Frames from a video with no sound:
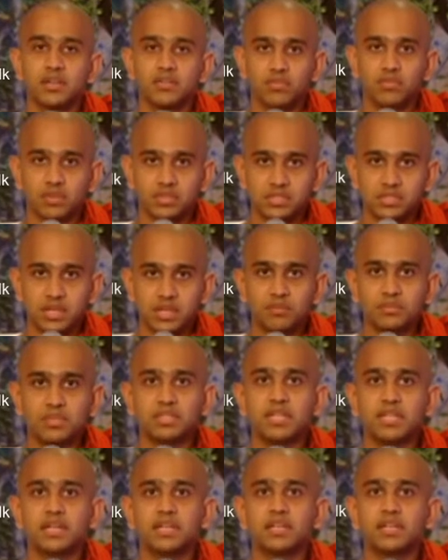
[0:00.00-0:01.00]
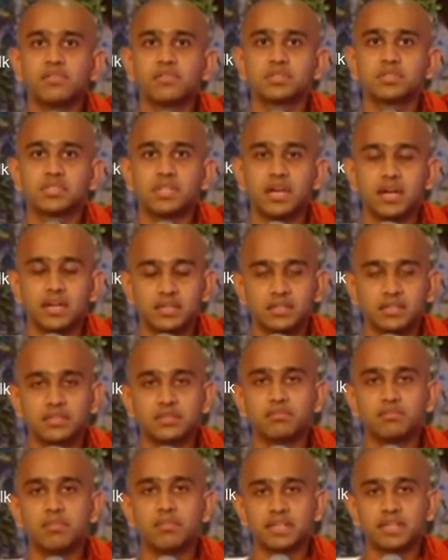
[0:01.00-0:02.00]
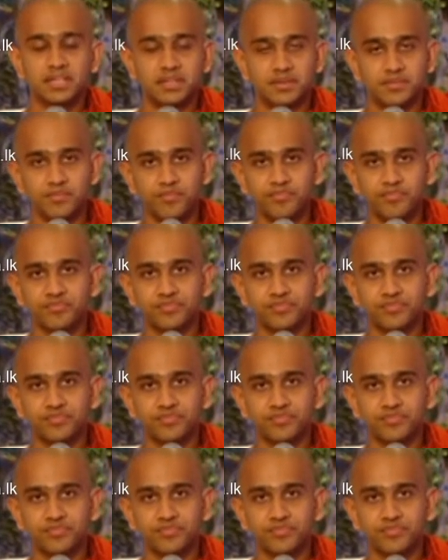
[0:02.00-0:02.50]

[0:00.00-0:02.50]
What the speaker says: was something that he was done by him.